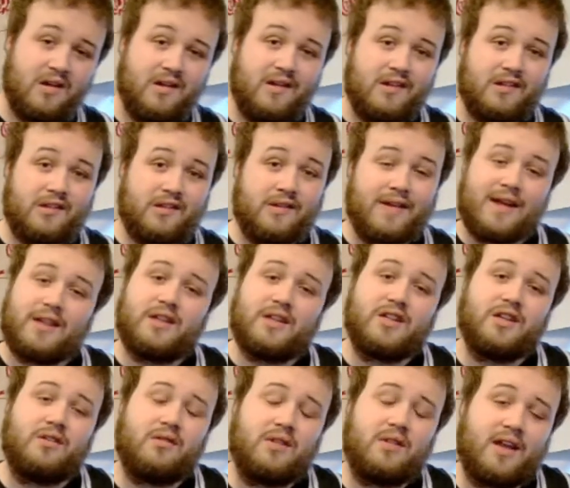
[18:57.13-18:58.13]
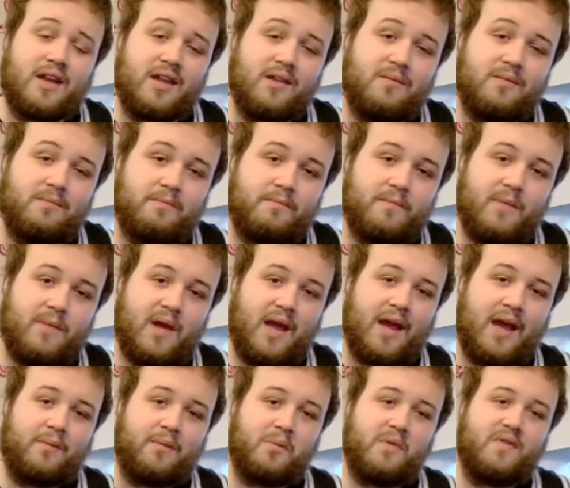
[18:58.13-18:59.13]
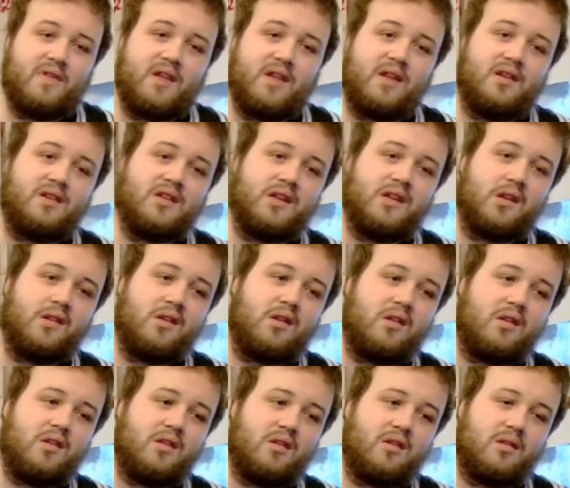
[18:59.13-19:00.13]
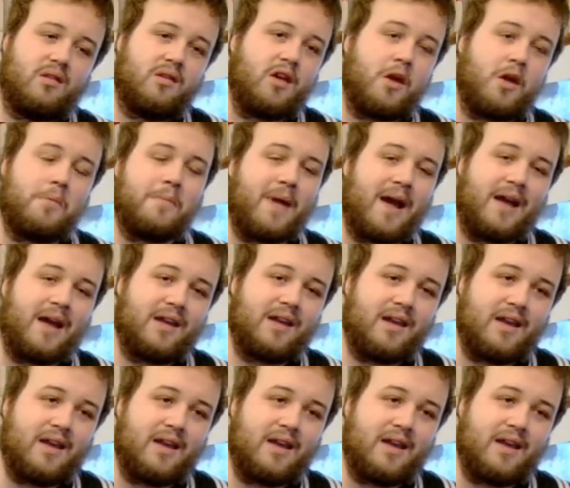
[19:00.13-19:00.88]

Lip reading: So that's Tuesday, and we've seen Jesus go back